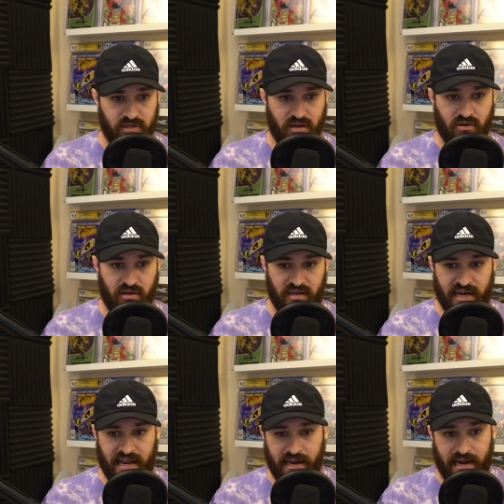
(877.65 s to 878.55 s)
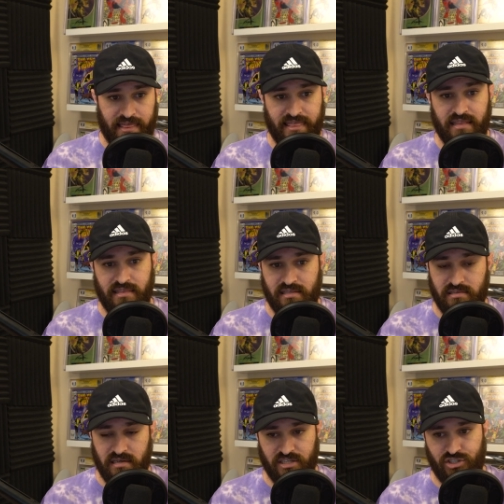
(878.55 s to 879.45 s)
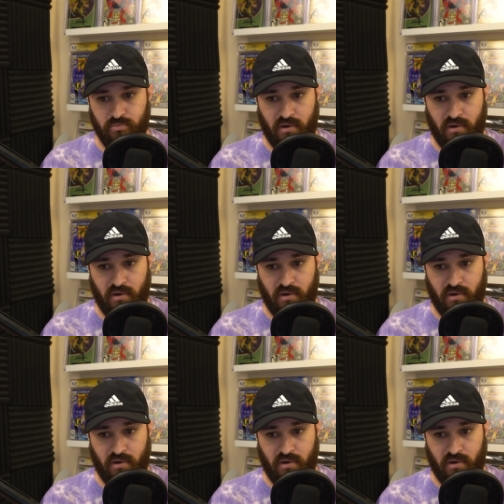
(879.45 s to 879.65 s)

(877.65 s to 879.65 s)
and I think this is an issue